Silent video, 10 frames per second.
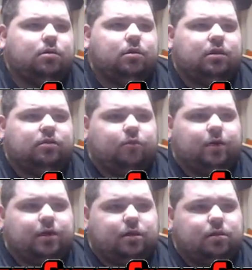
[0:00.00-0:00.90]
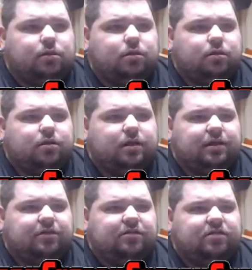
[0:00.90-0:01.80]
as well. Alright,
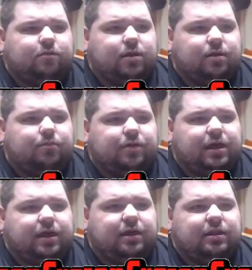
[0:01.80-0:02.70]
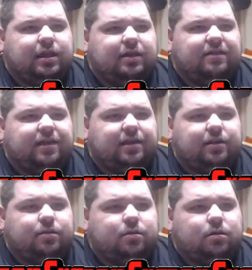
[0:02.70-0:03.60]
there's the swamp. We can't get in that side.
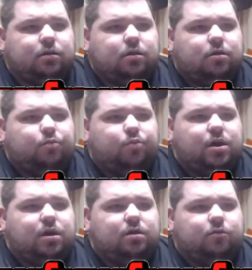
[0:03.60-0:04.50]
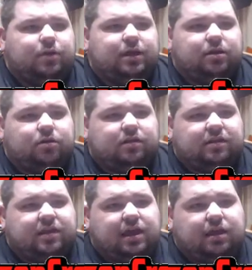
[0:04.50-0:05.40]
But we gotta go to this
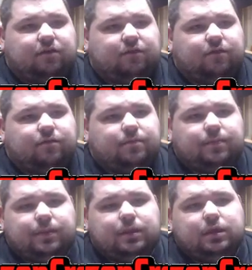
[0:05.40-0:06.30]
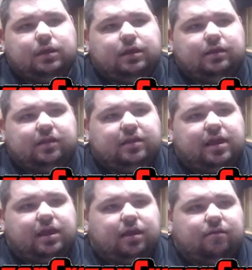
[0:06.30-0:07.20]
cave. Because this
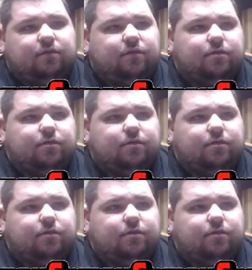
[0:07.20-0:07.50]
cave...